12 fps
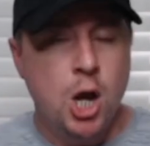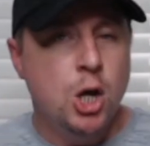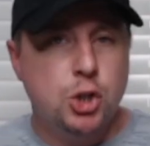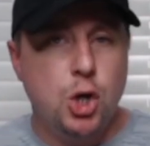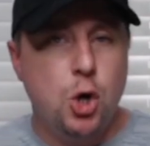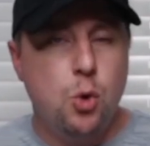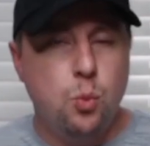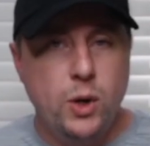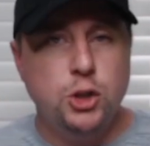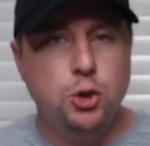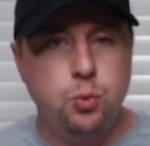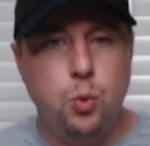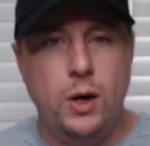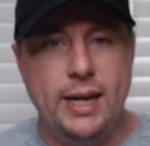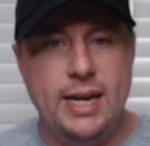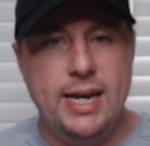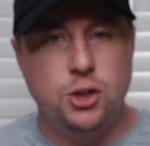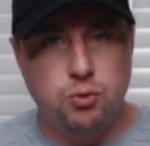So which
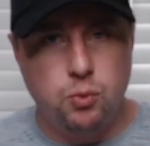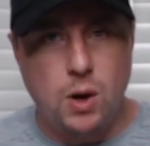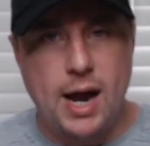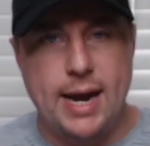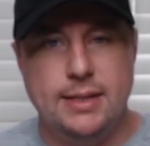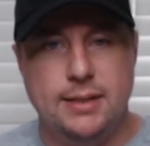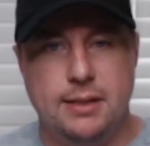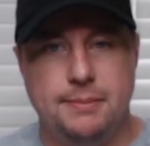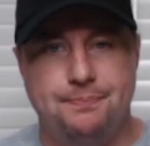one is right?